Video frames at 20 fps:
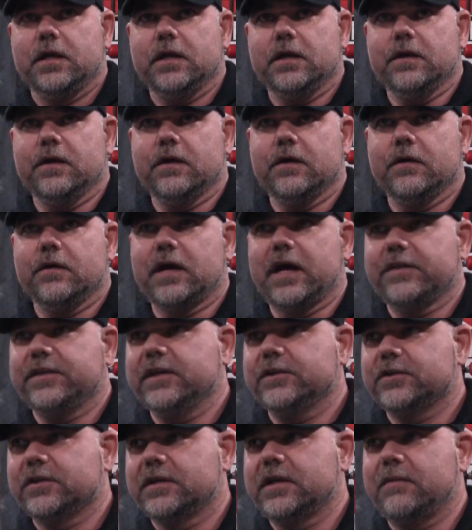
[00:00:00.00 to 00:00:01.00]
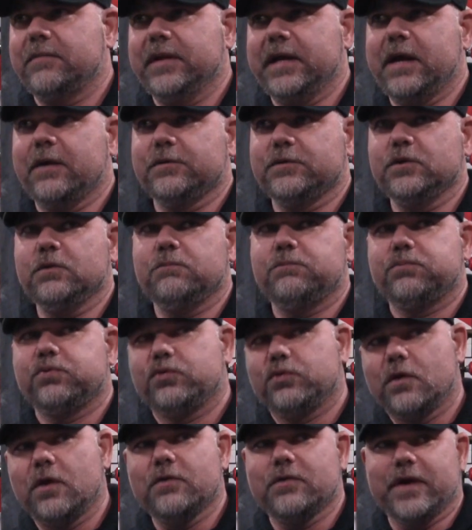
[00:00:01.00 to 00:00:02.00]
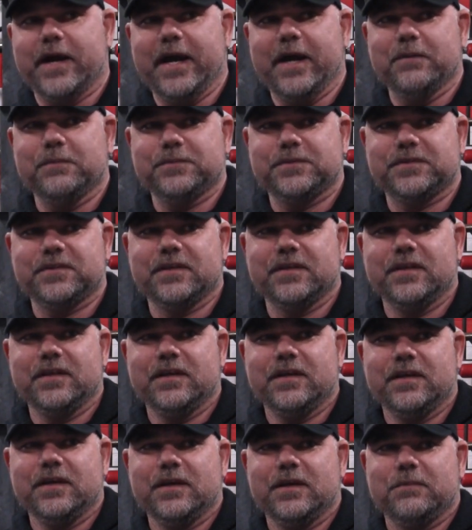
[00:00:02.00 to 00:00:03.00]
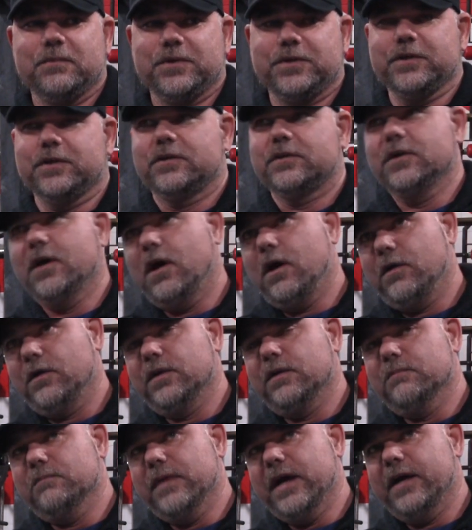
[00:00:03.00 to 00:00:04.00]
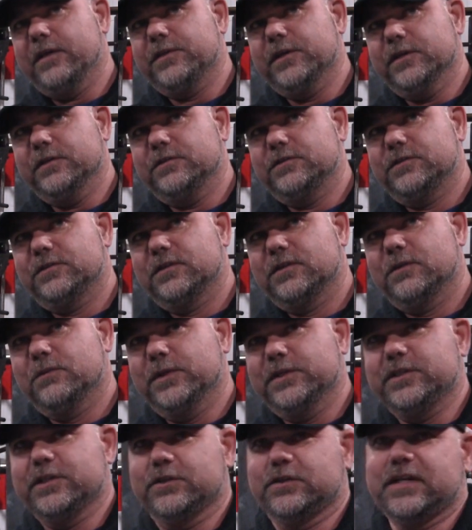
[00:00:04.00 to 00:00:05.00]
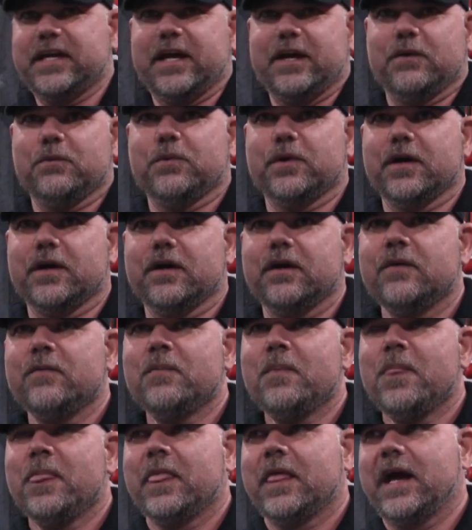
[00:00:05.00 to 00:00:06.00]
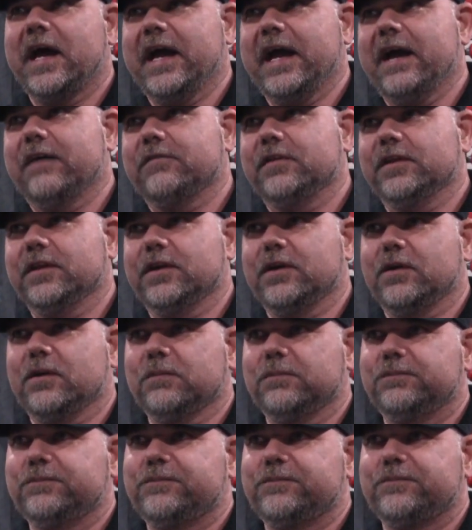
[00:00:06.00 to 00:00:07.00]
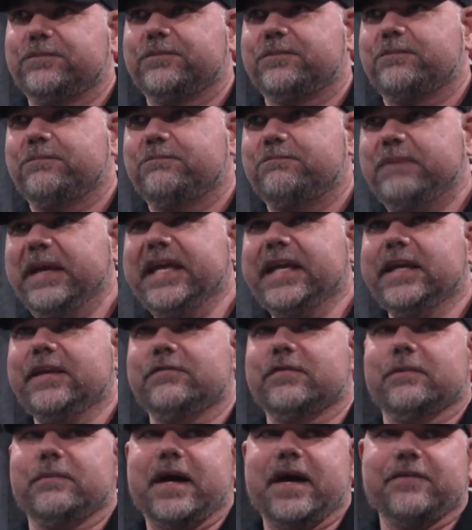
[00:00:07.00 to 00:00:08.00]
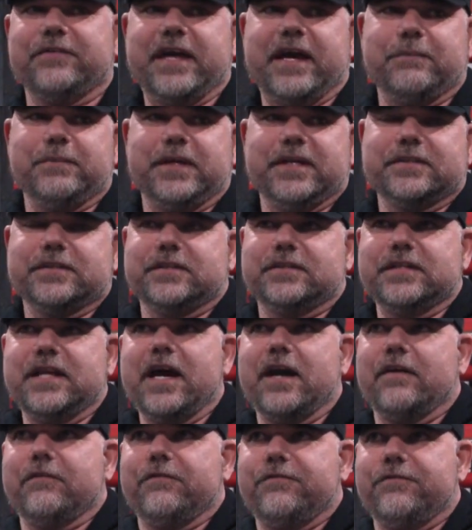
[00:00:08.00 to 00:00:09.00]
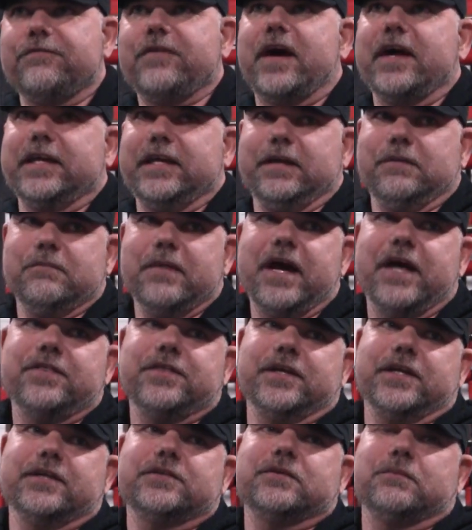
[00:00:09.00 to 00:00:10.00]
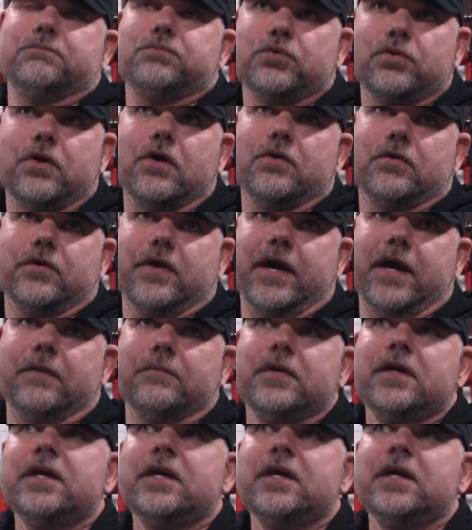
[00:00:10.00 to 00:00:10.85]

You know, I think they're coming out with new programs, but they're calling them methods, which is kind of where I have a little peeve about that, because it's not a fucking method, it's a program.